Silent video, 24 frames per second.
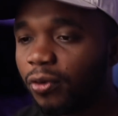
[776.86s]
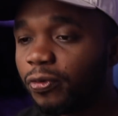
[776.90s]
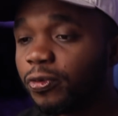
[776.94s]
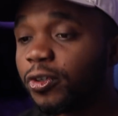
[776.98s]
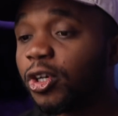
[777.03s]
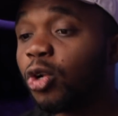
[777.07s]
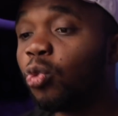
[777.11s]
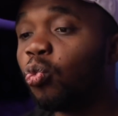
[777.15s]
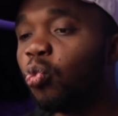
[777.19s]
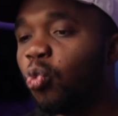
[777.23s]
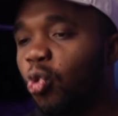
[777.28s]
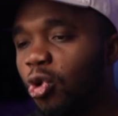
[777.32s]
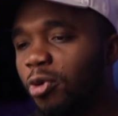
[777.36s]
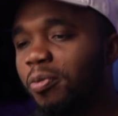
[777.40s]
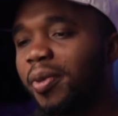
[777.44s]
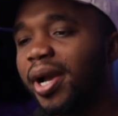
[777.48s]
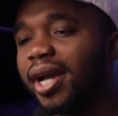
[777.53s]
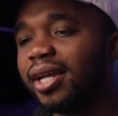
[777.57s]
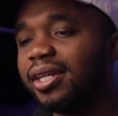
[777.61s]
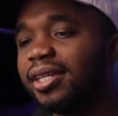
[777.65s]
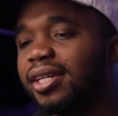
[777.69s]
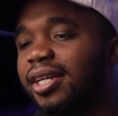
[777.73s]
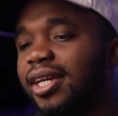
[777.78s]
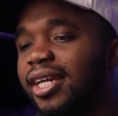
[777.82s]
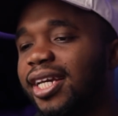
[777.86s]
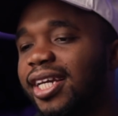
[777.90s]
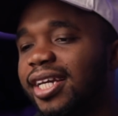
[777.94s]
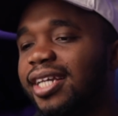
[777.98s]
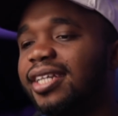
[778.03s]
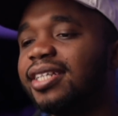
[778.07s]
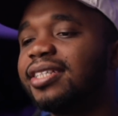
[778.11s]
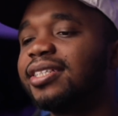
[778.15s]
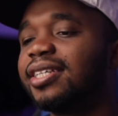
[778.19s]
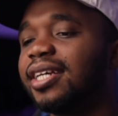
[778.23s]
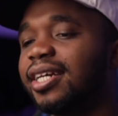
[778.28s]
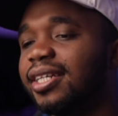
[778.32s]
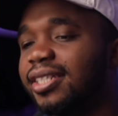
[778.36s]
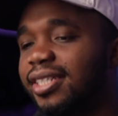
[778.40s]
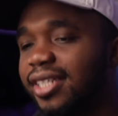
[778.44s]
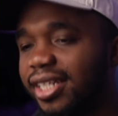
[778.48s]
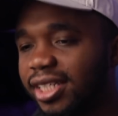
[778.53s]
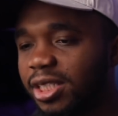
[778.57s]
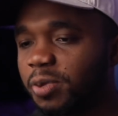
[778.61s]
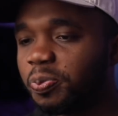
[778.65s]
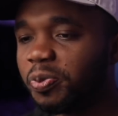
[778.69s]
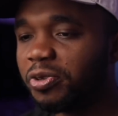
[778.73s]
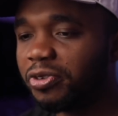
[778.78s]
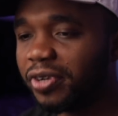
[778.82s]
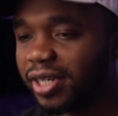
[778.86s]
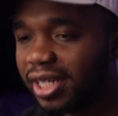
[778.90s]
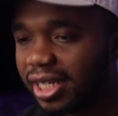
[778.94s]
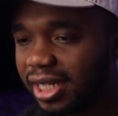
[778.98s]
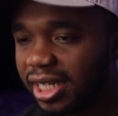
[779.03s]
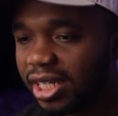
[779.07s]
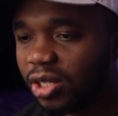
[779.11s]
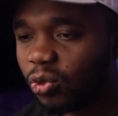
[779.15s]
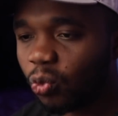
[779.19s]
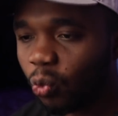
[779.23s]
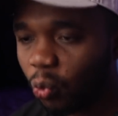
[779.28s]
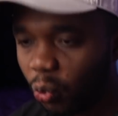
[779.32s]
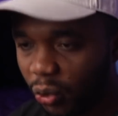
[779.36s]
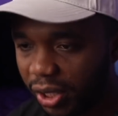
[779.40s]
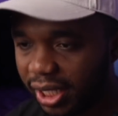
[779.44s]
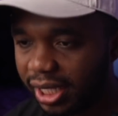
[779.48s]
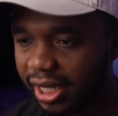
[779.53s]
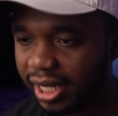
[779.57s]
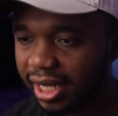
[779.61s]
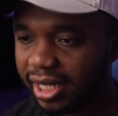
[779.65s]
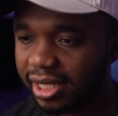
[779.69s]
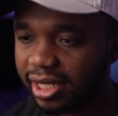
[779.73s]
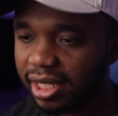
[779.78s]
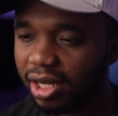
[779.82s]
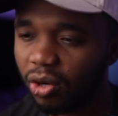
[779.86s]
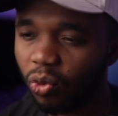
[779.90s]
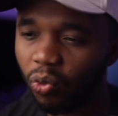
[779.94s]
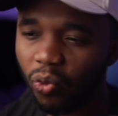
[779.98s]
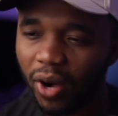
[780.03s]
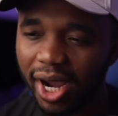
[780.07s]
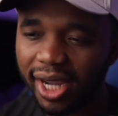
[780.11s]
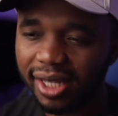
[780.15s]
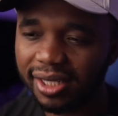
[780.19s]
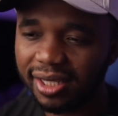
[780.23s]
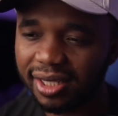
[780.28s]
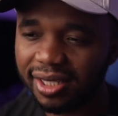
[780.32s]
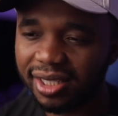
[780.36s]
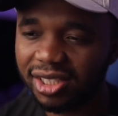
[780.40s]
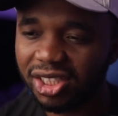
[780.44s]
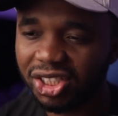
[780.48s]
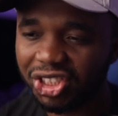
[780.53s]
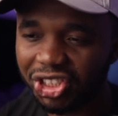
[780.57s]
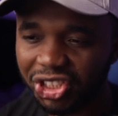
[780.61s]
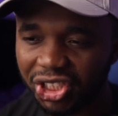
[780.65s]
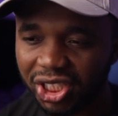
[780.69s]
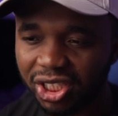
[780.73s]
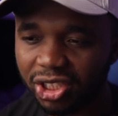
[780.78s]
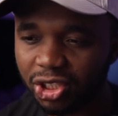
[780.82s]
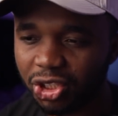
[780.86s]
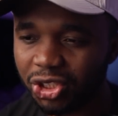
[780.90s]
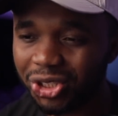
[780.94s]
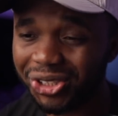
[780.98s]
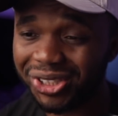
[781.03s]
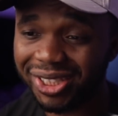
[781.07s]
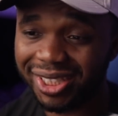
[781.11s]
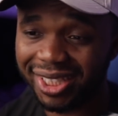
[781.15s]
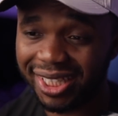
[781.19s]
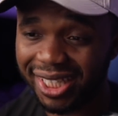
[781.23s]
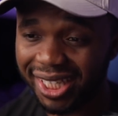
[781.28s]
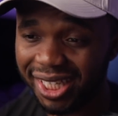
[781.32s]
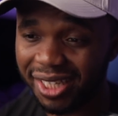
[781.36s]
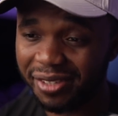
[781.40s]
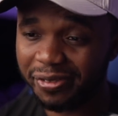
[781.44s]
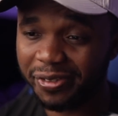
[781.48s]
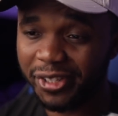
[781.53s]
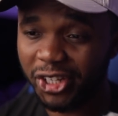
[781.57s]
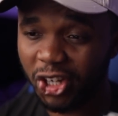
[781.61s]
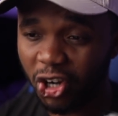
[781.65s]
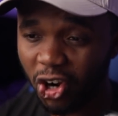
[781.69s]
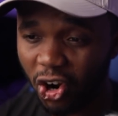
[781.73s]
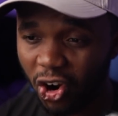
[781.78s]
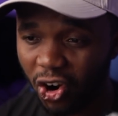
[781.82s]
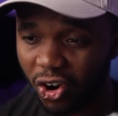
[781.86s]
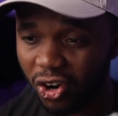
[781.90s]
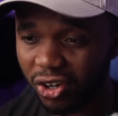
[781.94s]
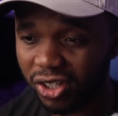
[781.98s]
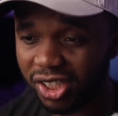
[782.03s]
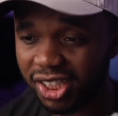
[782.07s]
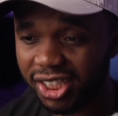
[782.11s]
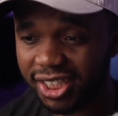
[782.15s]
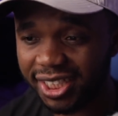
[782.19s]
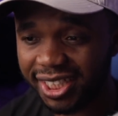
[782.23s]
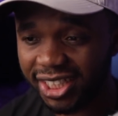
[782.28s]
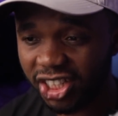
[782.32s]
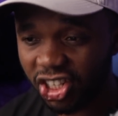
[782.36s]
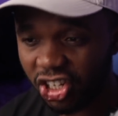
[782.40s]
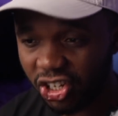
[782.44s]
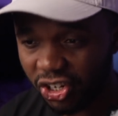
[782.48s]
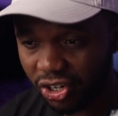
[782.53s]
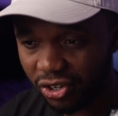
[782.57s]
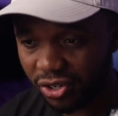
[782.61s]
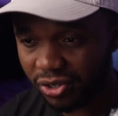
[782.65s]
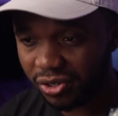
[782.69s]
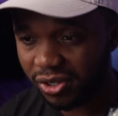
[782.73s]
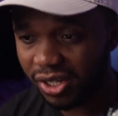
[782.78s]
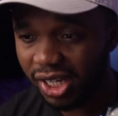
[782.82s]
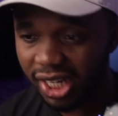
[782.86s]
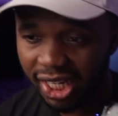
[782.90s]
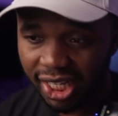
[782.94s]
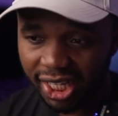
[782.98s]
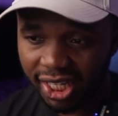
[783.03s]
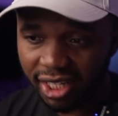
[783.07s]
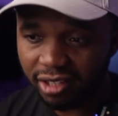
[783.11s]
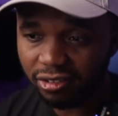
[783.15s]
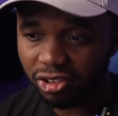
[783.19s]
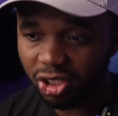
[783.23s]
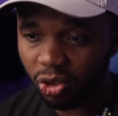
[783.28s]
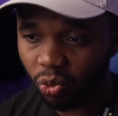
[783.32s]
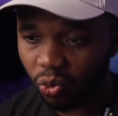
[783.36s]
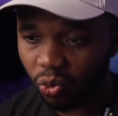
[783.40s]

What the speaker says: of a woman is desperately wicked. Why didn't she just give the car to the girl if she